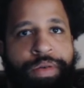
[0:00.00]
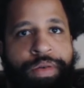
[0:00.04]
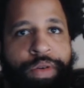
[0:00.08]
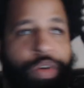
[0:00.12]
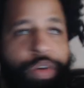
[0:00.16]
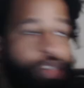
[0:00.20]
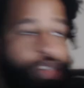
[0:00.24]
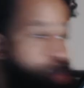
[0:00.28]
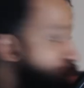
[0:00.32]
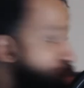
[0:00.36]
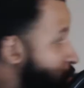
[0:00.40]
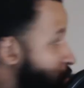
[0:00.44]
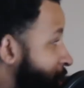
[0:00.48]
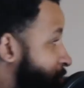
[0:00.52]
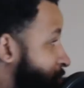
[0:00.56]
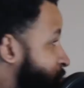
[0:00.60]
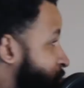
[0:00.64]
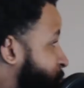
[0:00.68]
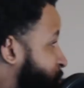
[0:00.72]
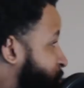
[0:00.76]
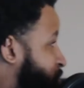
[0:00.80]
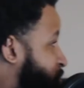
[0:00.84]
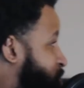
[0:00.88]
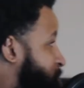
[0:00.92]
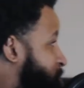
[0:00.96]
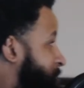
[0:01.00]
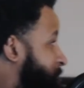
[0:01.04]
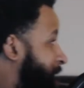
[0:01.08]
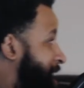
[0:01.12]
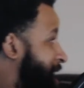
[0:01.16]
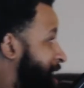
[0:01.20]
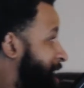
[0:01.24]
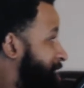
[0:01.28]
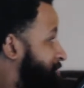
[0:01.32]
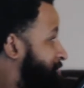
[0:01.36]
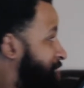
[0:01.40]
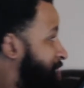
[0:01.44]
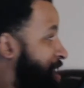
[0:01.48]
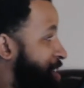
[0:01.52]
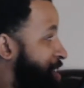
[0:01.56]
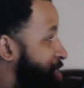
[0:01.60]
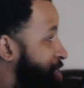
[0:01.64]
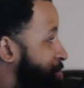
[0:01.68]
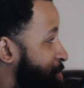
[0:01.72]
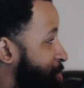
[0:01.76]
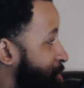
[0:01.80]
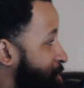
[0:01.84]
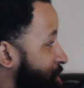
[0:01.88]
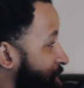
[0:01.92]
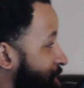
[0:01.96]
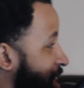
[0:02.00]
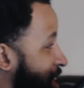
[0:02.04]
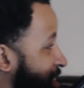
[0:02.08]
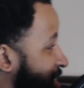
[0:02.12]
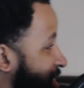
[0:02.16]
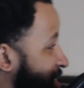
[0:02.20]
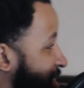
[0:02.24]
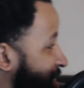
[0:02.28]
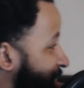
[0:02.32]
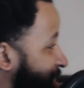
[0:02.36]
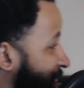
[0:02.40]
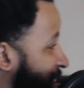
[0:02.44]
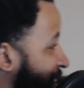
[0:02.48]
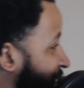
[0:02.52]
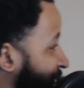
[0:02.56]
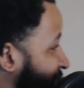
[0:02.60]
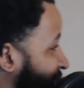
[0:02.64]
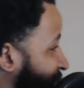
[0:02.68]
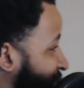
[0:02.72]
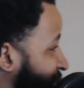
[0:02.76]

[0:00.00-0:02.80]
You wrestled before, man. How fucking demoralizing is that?